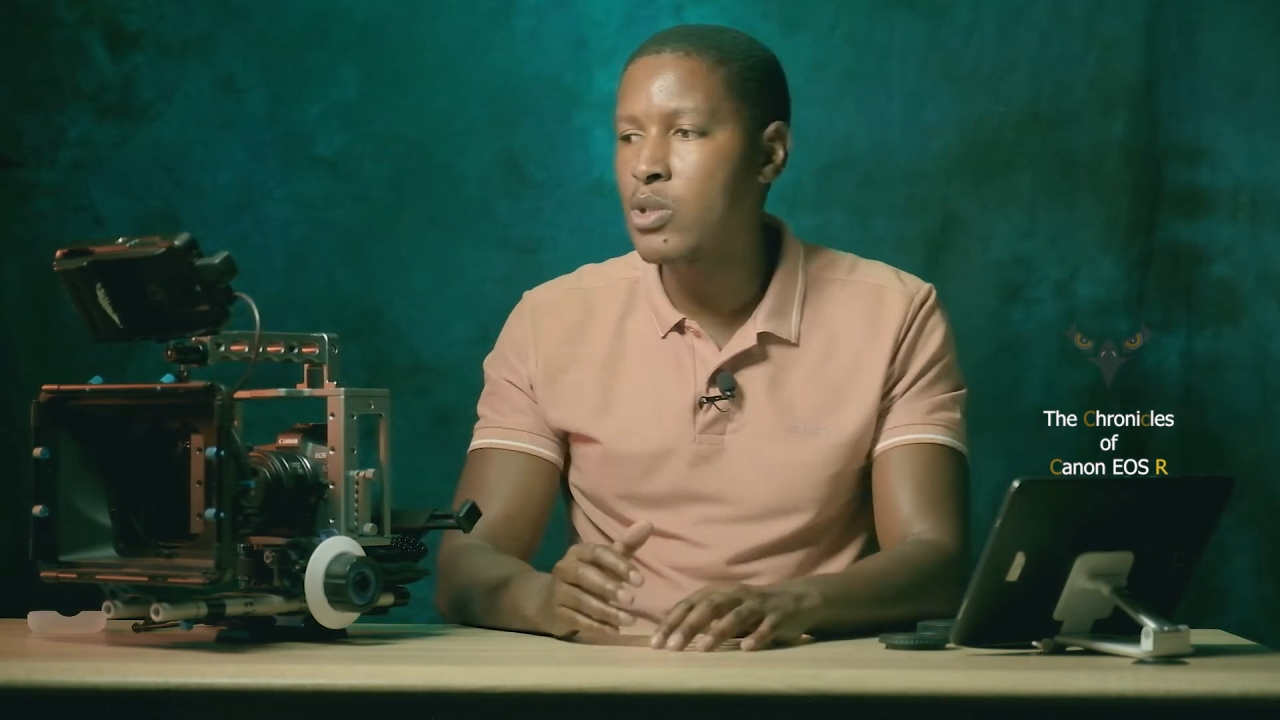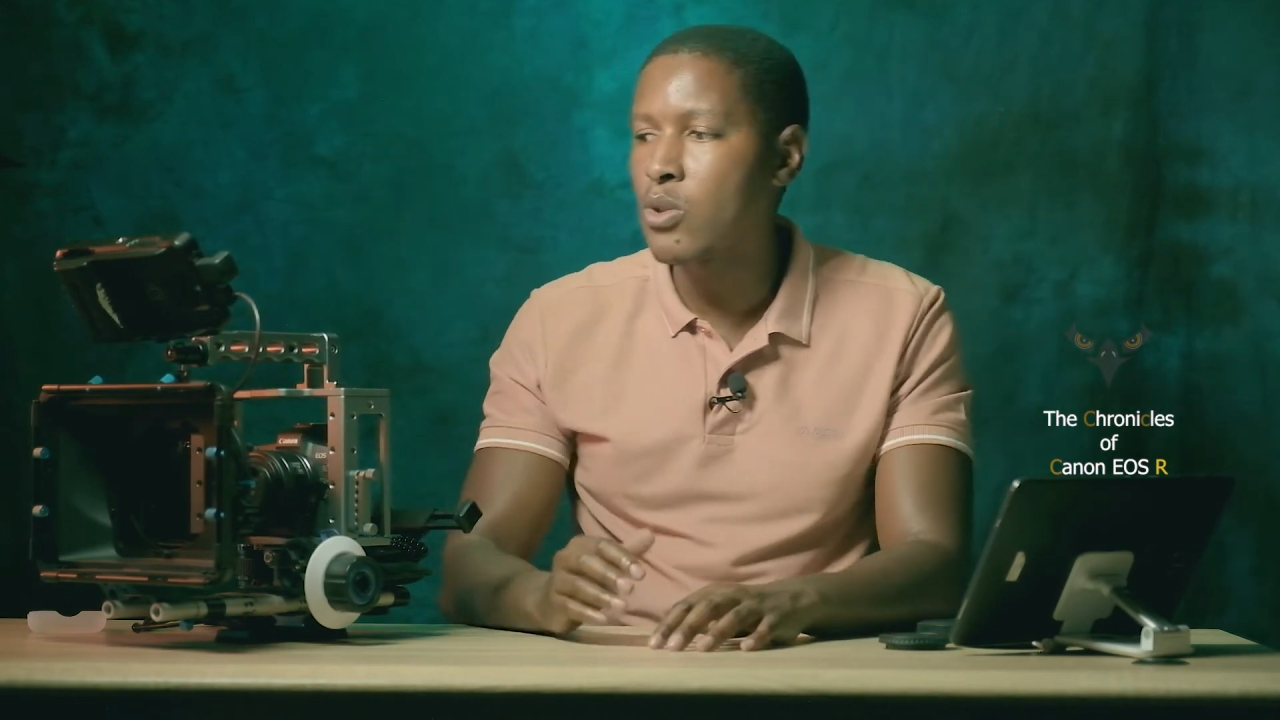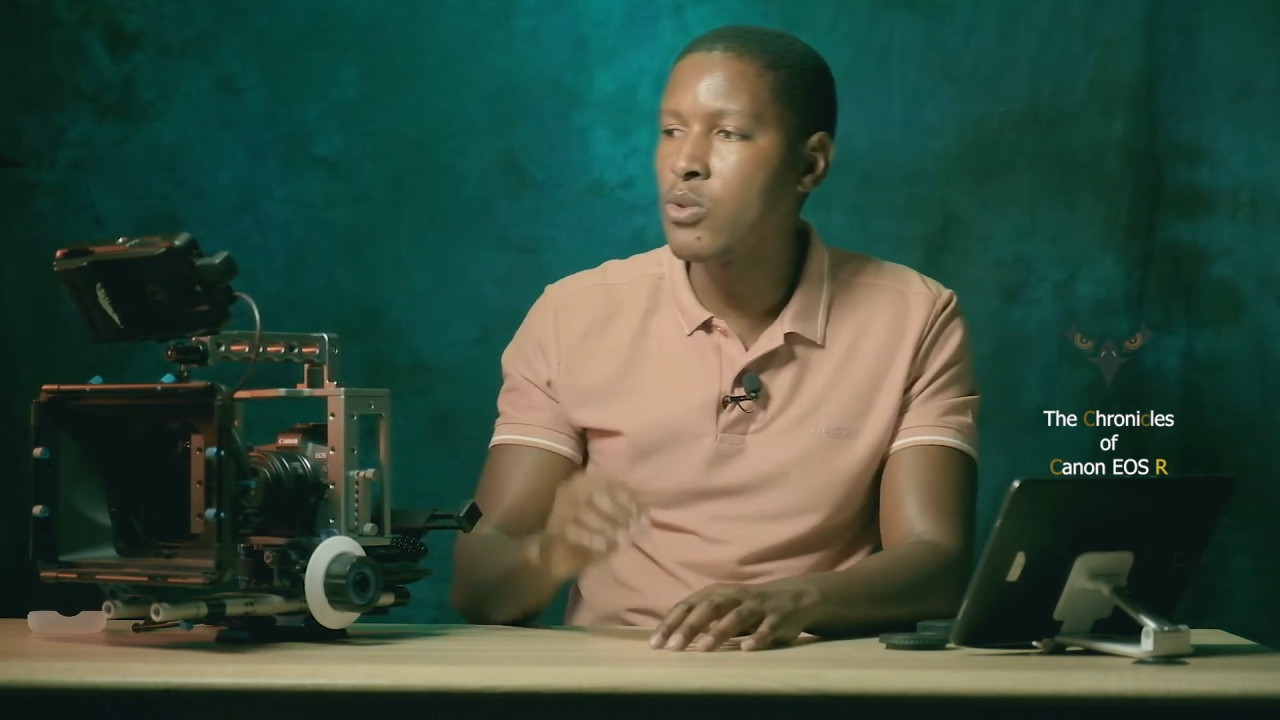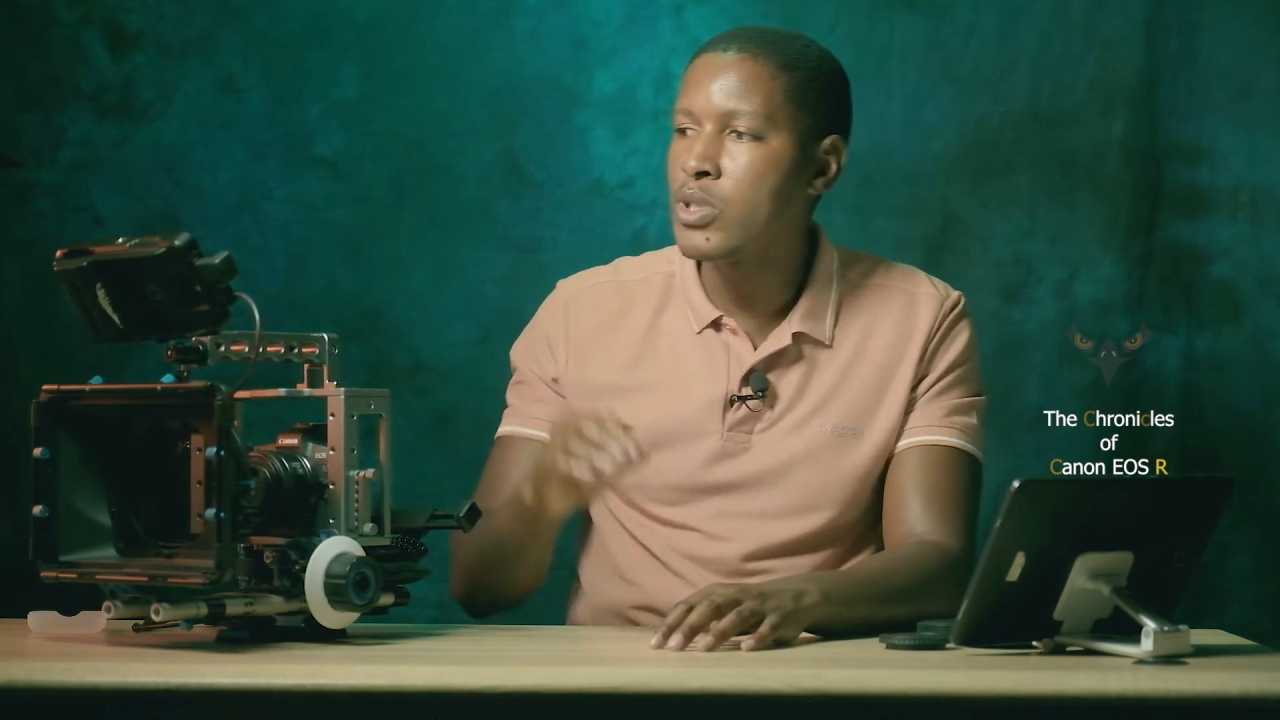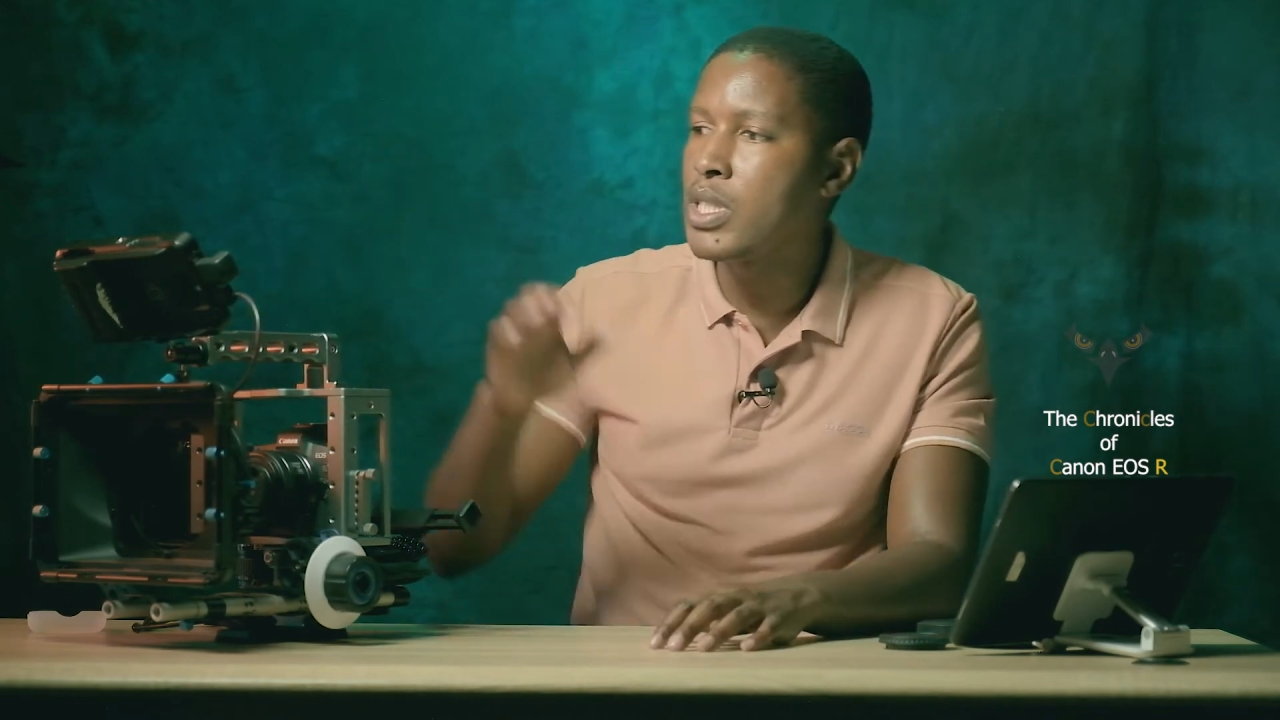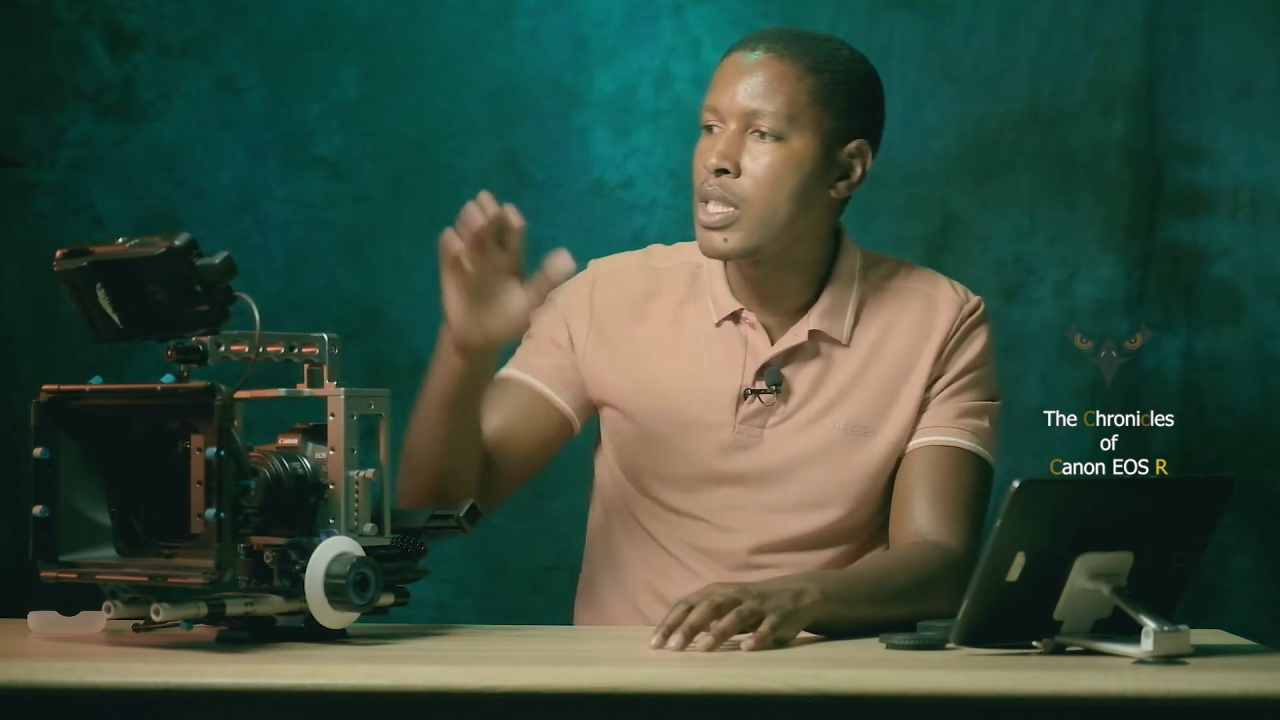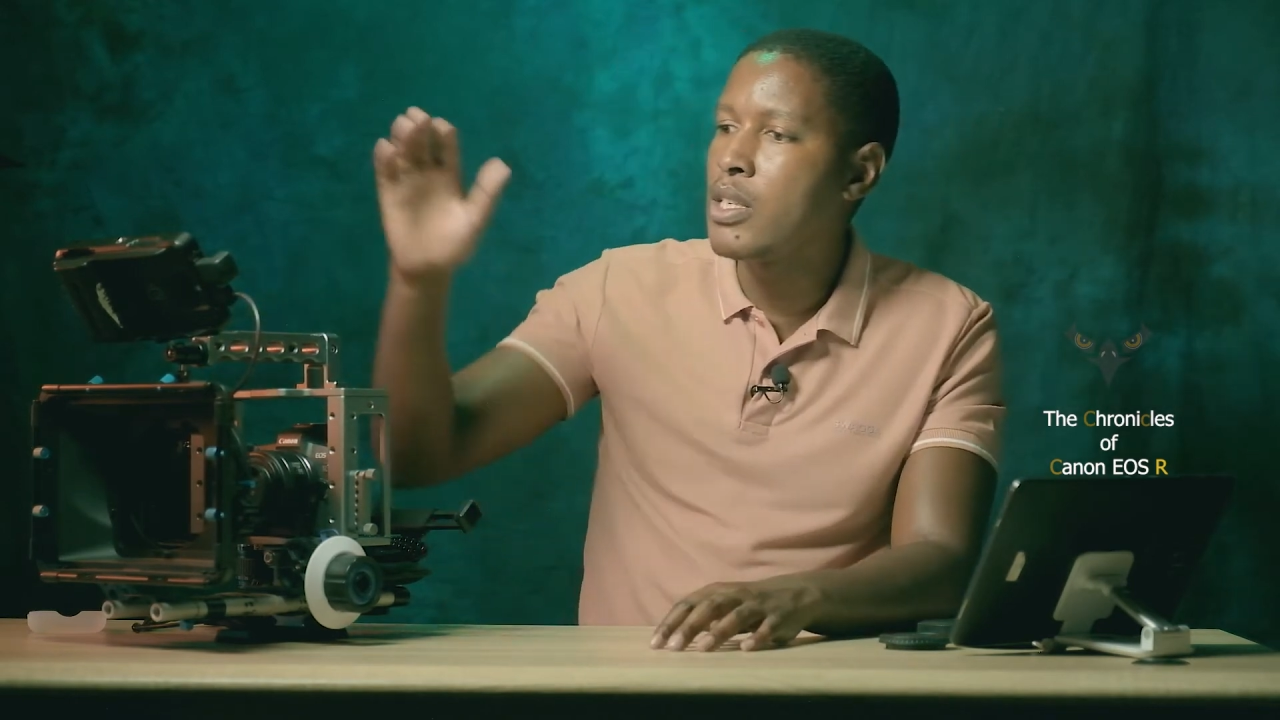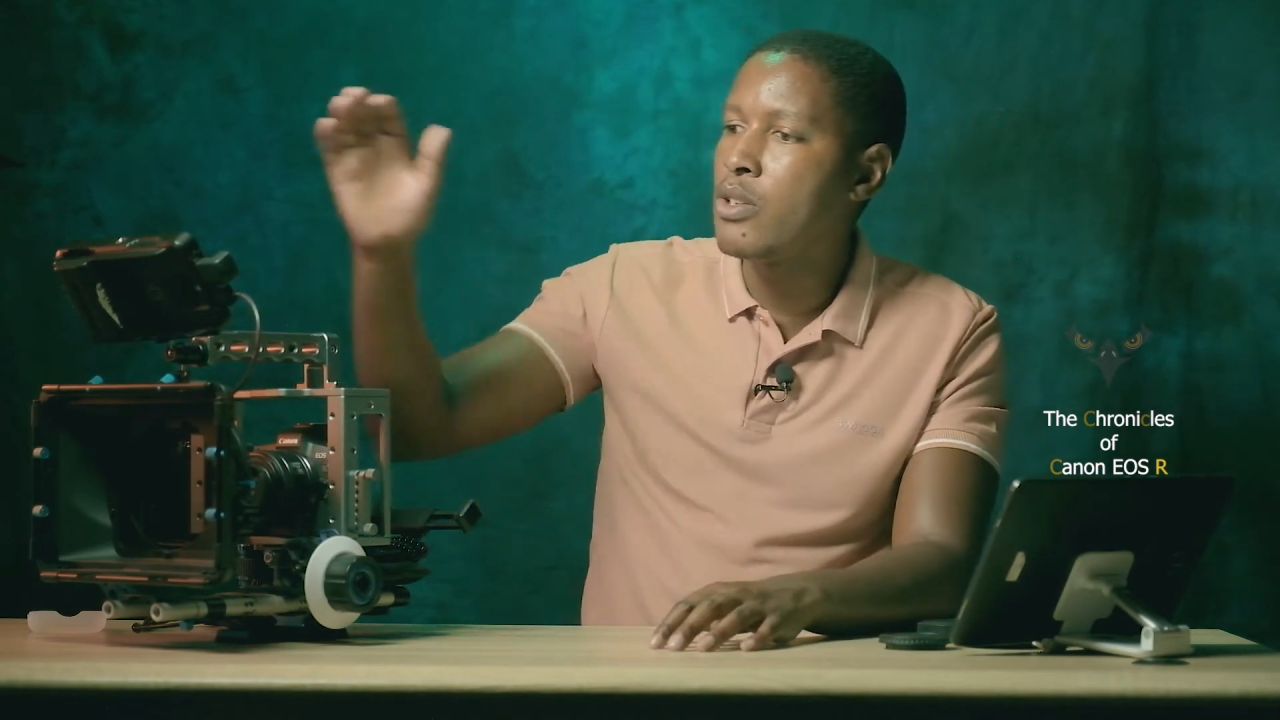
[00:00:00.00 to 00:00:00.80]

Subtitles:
solution,